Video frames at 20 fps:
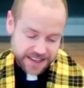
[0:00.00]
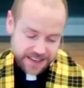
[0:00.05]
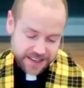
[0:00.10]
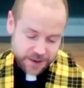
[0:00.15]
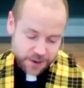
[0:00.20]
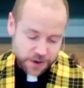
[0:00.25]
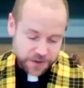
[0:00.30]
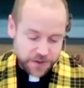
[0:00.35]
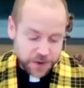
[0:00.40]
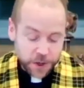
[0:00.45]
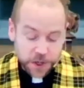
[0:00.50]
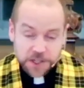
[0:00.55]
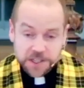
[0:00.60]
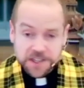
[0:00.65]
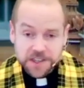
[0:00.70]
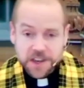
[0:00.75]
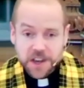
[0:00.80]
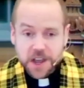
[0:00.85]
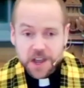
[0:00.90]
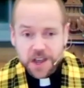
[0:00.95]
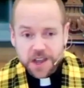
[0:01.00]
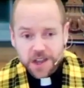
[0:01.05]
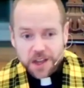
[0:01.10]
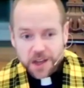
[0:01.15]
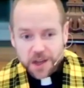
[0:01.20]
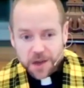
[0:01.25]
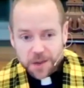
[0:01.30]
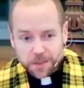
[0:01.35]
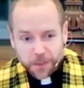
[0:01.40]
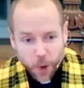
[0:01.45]
What feels
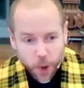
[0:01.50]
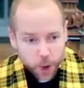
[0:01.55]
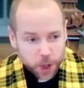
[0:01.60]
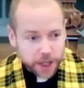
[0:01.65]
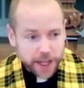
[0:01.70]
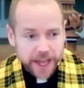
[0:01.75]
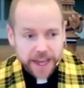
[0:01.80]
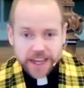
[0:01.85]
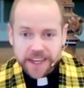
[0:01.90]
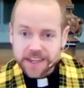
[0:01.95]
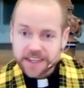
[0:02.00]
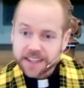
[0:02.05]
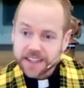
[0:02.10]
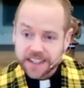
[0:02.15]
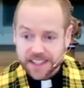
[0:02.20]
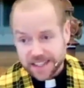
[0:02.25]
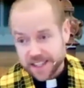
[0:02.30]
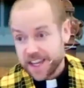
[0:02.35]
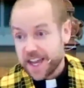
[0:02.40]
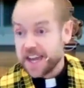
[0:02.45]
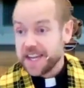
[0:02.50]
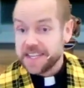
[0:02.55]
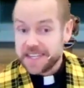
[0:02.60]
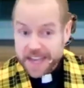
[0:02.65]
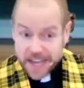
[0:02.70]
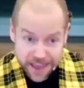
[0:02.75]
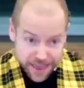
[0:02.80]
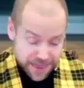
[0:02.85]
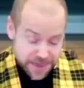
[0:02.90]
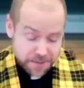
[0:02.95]
more like a
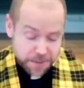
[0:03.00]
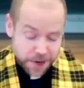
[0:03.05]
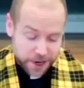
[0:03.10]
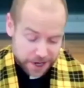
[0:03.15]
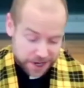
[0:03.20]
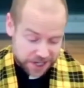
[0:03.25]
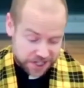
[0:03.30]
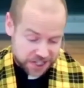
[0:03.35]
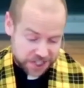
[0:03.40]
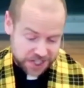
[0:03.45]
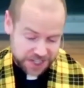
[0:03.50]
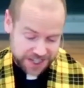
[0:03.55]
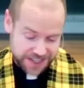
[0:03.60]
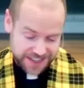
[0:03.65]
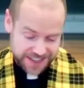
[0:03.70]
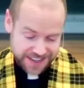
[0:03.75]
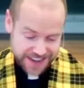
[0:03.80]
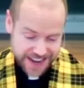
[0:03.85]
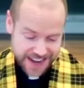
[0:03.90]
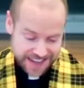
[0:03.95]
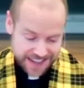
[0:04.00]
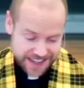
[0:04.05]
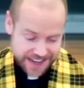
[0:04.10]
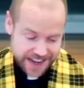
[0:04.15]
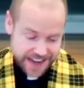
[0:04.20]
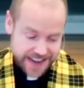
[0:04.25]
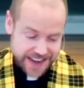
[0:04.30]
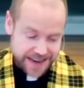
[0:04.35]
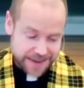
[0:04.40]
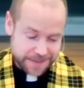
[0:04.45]
death march at
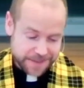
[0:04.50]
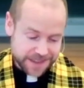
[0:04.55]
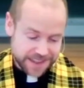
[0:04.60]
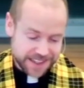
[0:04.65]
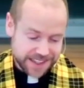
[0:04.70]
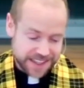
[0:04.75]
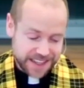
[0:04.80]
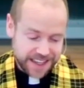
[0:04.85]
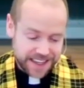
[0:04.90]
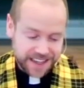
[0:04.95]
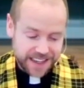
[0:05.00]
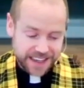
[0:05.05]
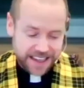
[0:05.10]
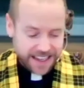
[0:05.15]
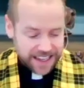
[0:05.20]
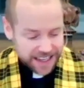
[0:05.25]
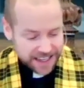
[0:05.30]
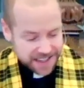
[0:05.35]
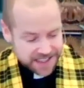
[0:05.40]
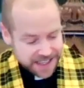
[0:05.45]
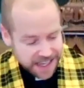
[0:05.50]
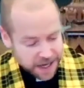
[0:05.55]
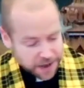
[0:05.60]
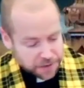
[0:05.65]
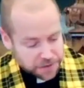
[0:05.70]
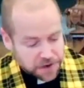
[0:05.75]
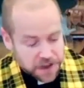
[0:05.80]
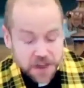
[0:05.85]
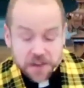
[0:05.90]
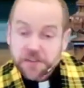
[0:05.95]
times instead
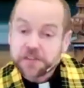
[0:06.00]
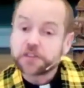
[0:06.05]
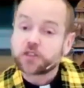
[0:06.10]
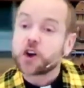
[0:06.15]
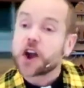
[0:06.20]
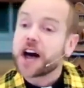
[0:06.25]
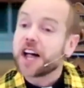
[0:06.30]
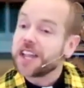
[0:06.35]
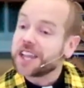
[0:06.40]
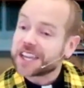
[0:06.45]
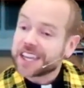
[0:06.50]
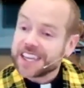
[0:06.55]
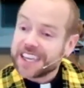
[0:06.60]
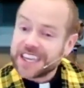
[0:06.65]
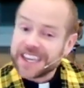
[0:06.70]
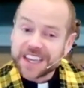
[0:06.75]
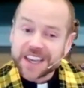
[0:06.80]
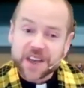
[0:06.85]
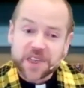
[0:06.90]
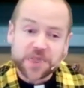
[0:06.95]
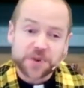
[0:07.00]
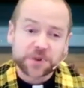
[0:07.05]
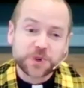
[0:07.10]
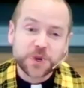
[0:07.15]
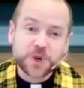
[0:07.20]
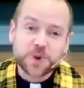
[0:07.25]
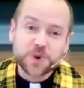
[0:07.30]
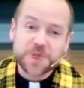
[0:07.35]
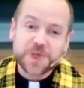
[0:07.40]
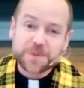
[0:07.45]
of frolicking
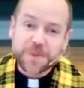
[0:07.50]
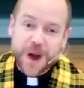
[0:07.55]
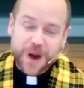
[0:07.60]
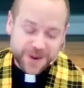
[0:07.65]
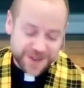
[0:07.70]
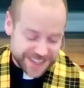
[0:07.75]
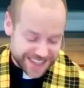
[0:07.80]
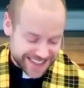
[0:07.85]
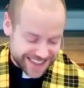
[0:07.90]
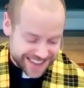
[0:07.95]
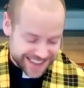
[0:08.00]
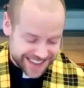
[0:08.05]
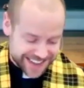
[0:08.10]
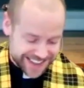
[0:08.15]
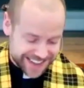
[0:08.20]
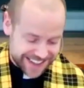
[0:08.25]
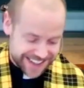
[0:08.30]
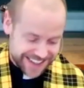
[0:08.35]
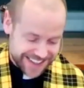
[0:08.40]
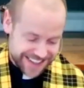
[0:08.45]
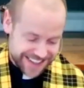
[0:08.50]
through the mountains.